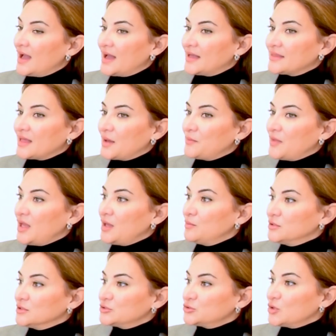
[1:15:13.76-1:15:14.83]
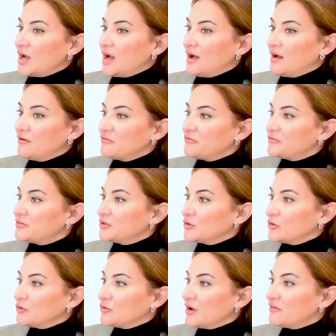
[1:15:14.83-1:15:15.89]
and I'm able to have, you
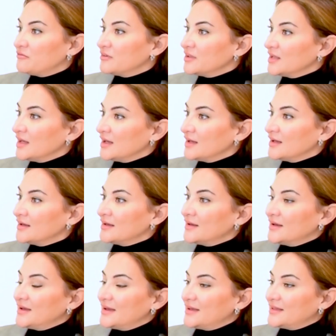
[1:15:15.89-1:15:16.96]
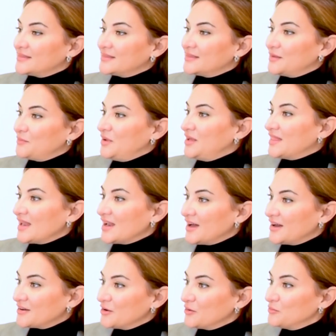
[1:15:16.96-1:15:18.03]
know, a villa in the Mina Al
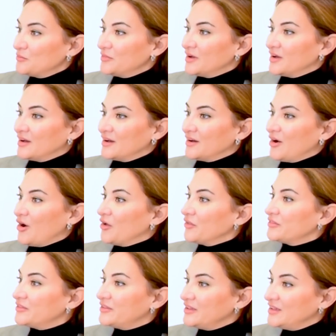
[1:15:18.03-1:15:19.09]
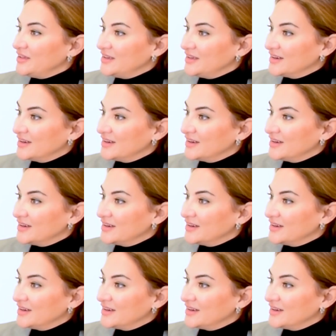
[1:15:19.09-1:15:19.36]
Arab uh, on the.